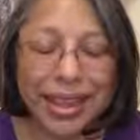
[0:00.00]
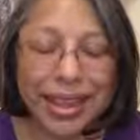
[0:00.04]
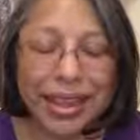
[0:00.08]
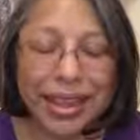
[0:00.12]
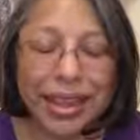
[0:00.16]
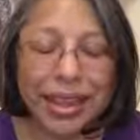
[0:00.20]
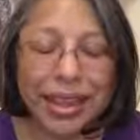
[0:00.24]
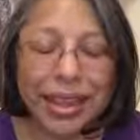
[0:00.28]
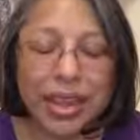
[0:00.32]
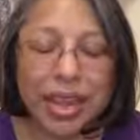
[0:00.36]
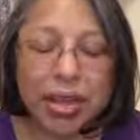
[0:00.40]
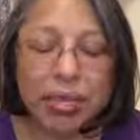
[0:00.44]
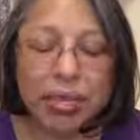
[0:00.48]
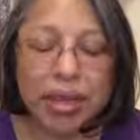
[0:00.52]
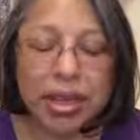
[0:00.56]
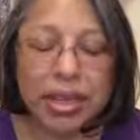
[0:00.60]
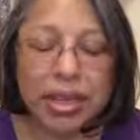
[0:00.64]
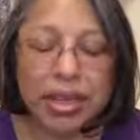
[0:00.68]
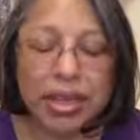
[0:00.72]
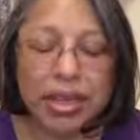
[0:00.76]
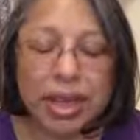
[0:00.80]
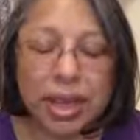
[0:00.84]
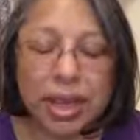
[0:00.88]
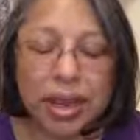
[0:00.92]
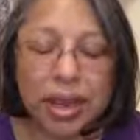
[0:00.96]
coming
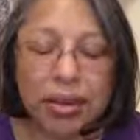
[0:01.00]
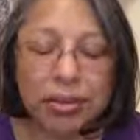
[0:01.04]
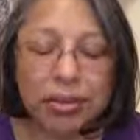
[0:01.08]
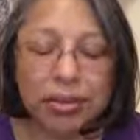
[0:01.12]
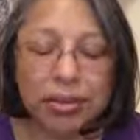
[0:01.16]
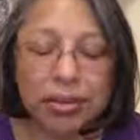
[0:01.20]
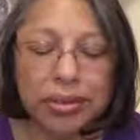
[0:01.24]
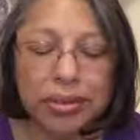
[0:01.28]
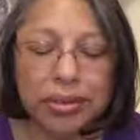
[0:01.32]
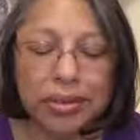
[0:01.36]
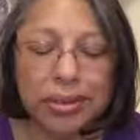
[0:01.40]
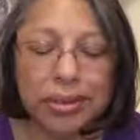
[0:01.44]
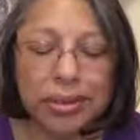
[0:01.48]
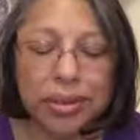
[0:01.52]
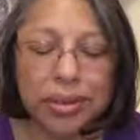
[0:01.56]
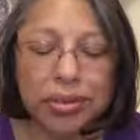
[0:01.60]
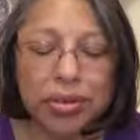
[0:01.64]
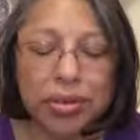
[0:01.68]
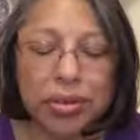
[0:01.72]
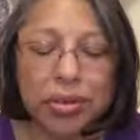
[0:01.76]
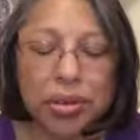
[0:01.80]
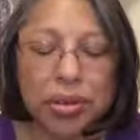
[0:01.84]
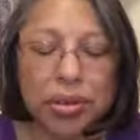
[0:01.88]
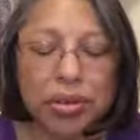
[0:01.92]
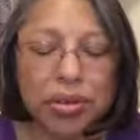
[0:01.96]
down through
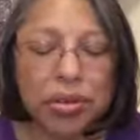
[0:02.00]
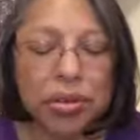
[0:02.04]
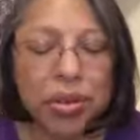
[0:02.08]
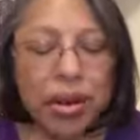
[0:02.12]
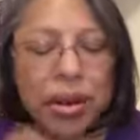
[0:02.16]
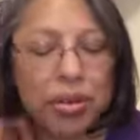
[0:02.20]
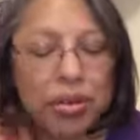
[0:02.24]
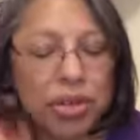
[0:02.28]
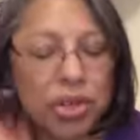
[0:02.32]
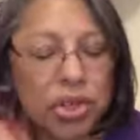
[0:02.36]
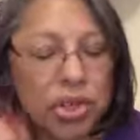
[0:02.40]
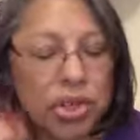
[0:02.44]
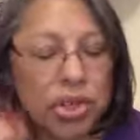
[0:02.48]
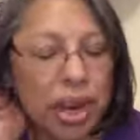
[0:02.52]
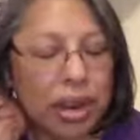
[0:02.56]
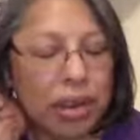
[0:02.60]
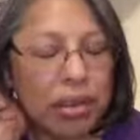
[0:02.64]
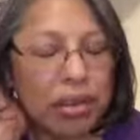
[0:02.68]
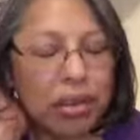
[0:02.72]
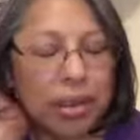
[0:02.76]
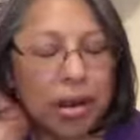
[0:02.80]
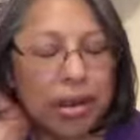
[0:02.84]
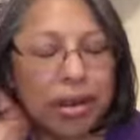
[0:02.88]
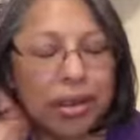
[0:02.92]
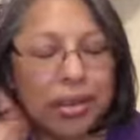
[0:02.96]
your crown
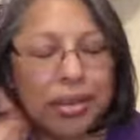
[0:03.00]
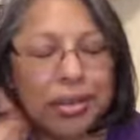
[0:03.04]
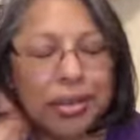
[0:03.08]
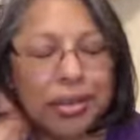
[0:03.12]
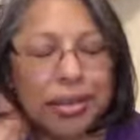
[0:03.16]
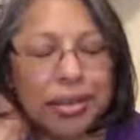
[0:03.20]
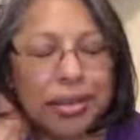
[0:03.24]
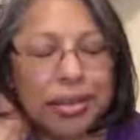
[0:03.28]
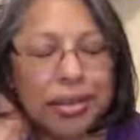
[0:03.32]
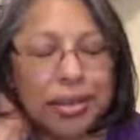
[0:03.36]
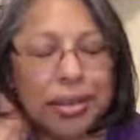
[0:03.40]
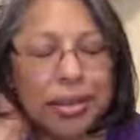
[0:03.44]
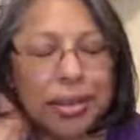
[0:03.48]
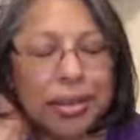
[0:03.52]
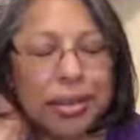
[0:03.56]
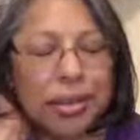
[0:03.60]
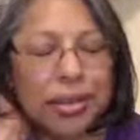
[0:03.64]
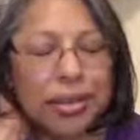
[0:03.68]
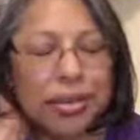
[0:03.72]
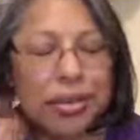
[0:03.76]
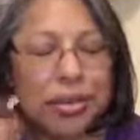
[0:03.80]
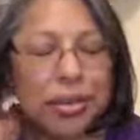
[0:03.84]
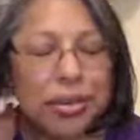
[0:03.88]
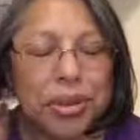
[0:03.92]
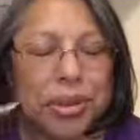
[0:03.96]
chakra,
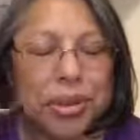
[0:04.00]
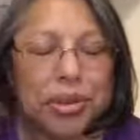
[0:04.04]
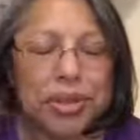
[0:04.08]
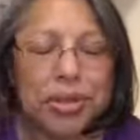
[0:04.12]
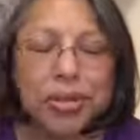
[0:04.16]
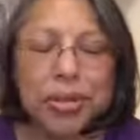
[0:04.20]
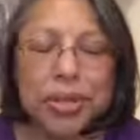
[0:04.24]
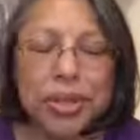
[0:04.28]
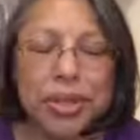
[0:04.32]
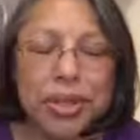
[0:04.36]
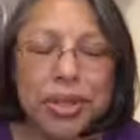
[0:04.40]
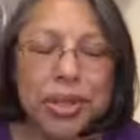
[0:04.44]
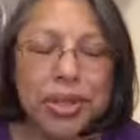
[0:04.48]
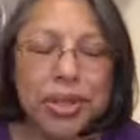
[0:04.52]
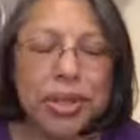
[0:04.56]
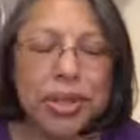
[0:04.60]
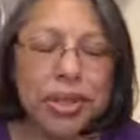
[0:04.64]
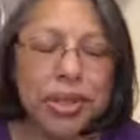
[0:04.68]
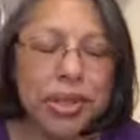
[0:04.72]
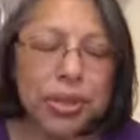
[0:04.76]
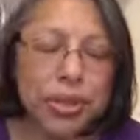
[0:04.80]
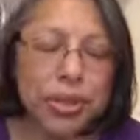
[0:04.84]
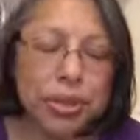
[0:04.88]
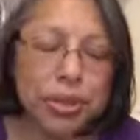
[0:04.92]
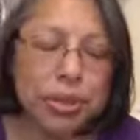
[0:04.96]
through your crystalline
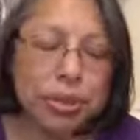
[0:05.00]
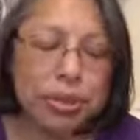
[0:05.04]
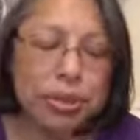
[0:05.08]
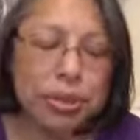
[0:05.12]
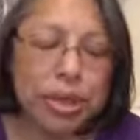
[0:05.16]
tube.